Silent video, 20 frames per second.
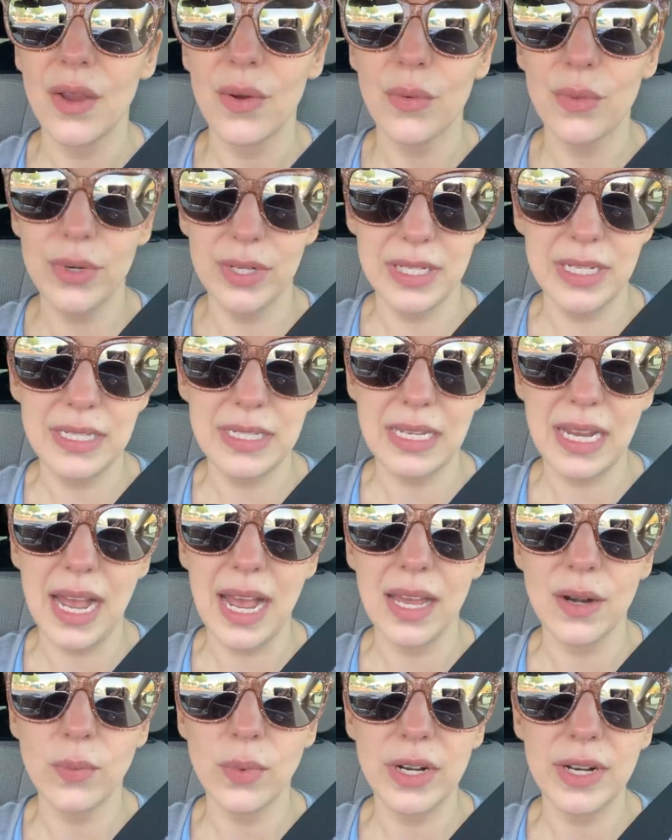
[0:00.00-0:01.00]
Really
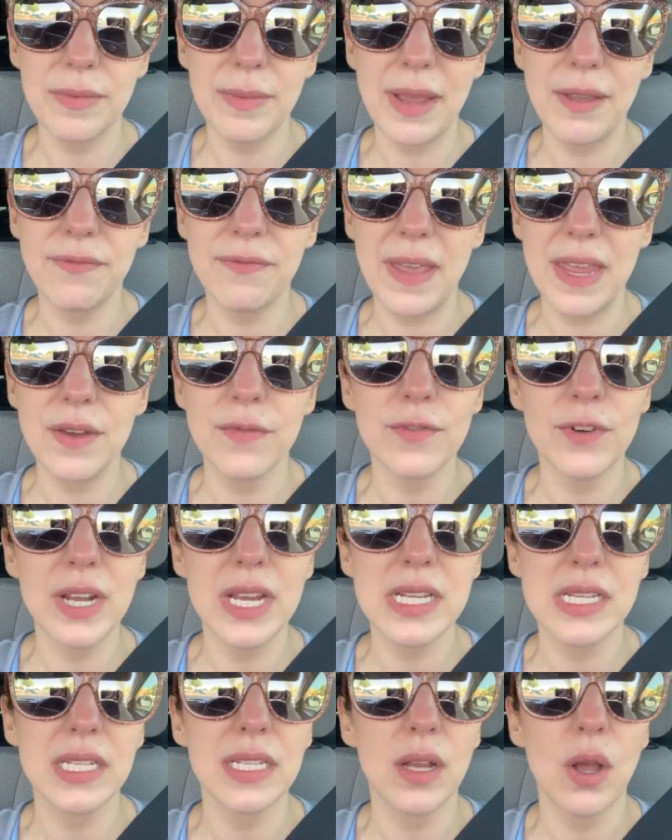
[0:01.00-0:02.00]
sad. One of my
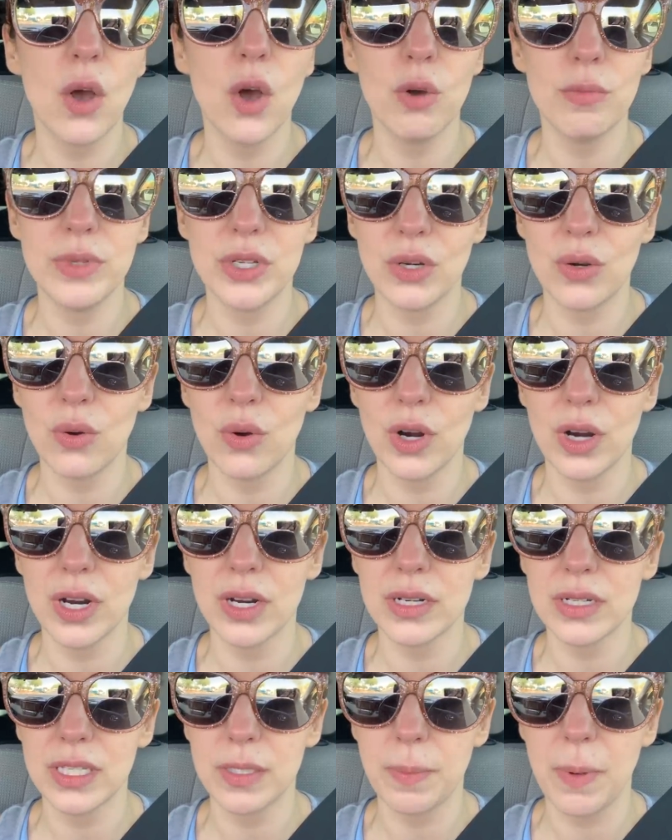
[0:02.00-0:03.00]
favorite home
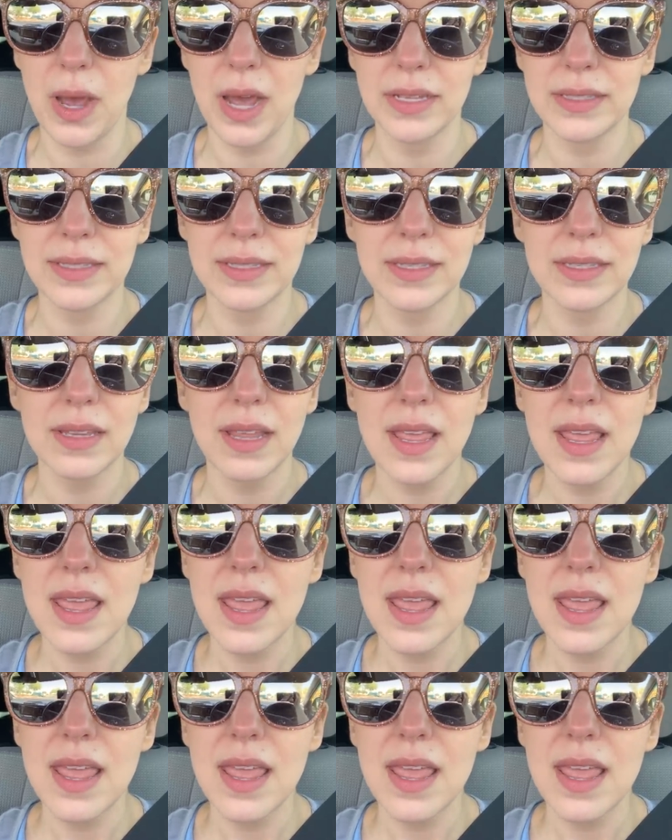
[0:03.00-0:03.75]
decor spots.